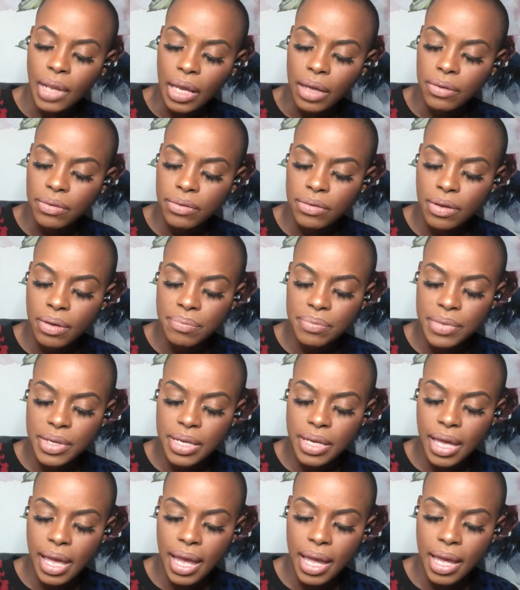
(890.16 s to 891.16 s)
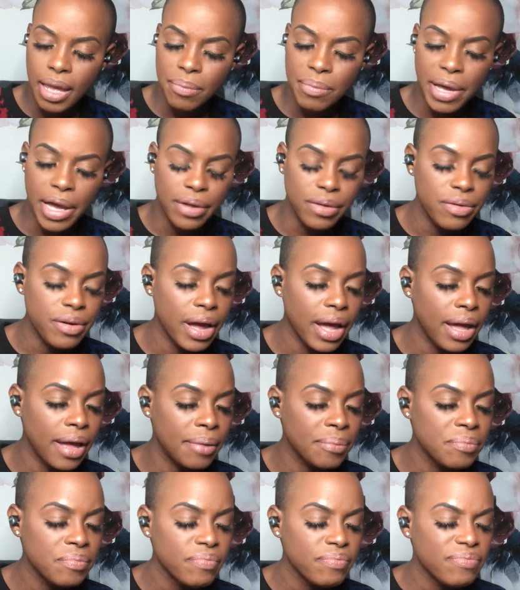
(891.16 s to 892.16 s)
Something came out. You got
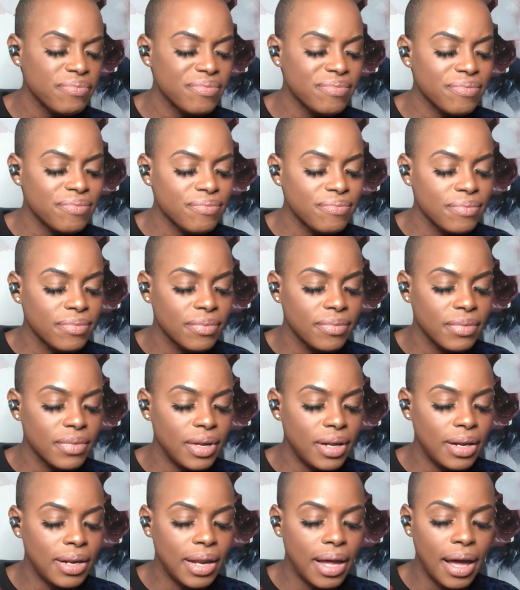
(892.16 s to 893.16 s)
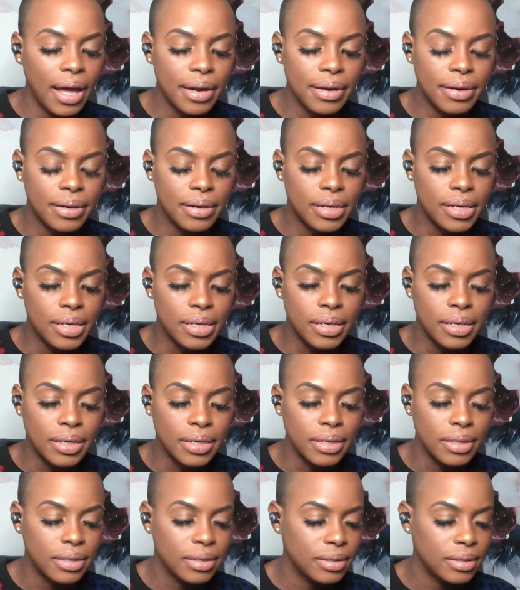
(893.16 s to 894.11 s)
a lot of